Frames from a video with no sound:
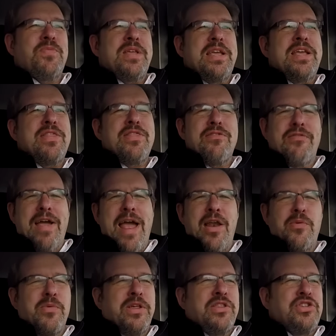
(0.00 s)
In the
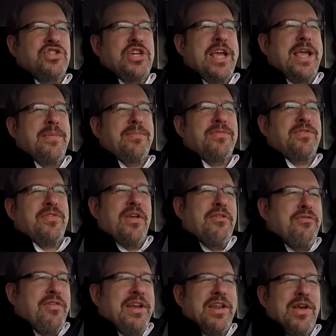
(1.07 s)
Van with James
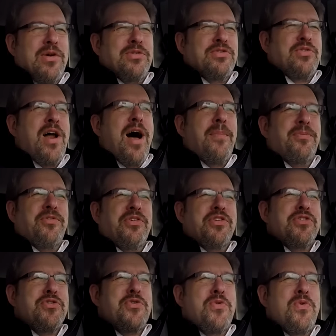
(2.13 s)
video drops,
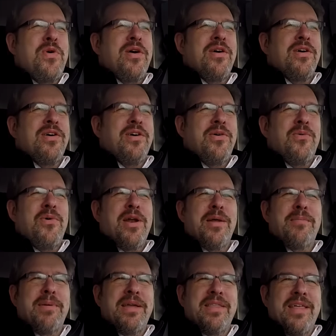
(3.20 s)
you want to
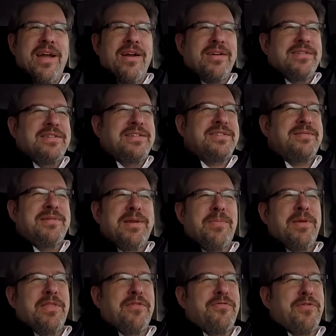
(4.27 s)
be there to
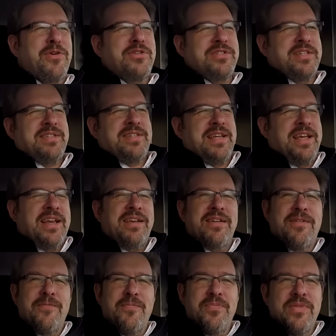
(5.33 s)
be the first to see it.
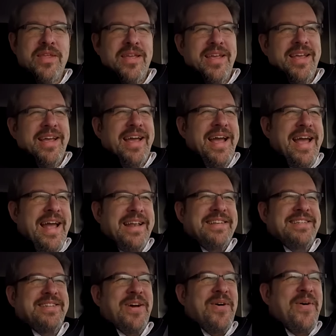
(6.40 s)
And
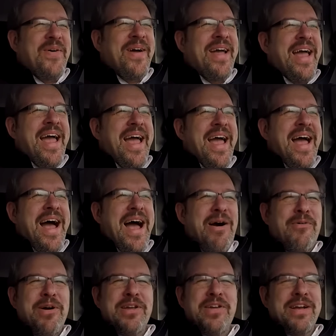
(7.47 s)
so I
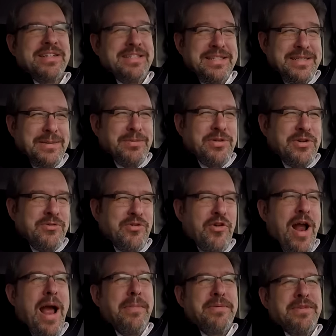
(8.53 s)
want you guys to
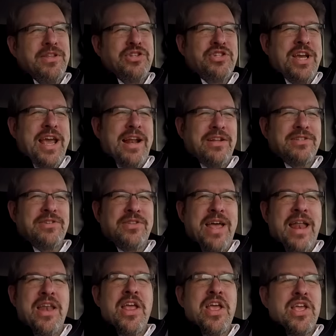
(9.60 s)
subscribe to the channel so
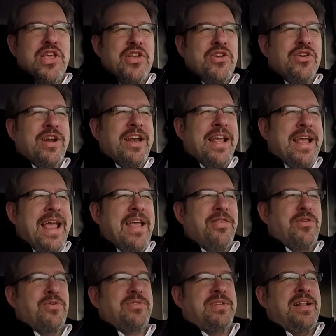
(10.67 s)
that you're going to get
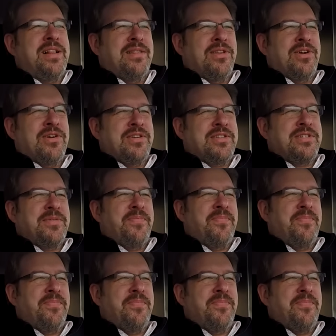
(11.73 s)
those alerts.